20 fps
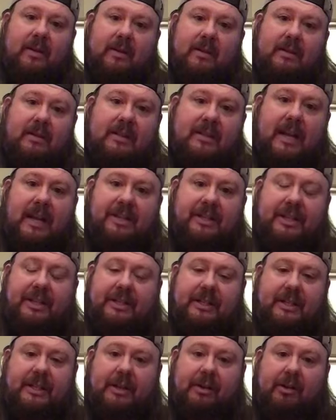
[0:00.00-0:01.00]

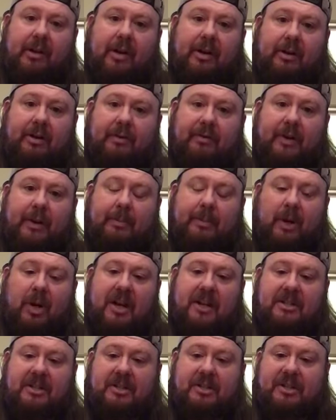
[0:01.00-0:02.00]
sessions here, our November
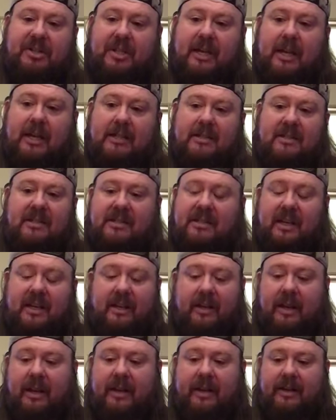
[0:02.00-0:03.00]
exercises.
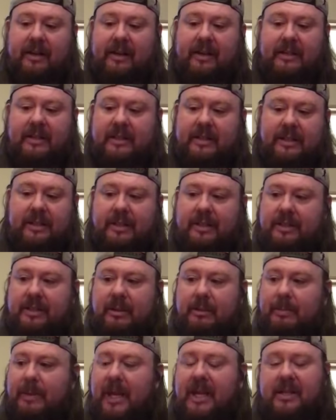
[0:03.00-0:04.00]
It's just
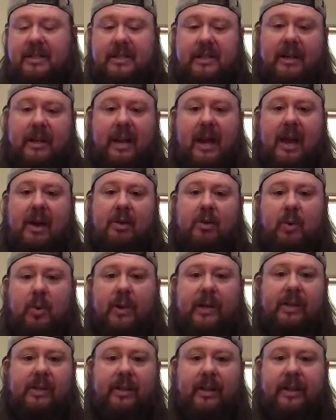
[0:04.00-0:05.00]
amazing how
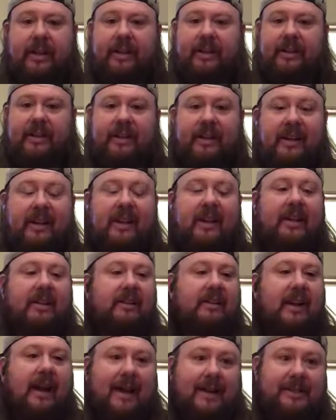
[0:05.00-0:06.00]
quickly
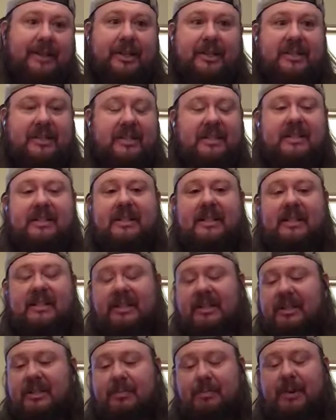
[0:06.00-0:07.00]
not just the
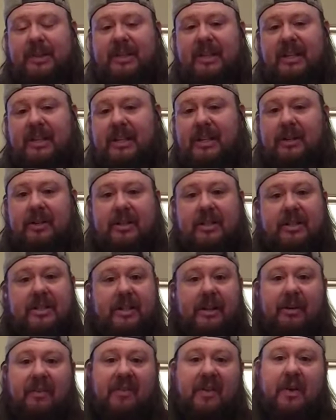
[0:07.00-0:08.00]
seasons, but the year
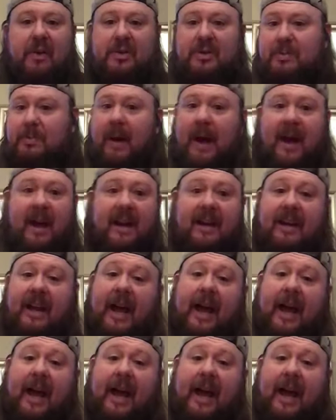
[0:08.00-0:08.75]
itself goes by.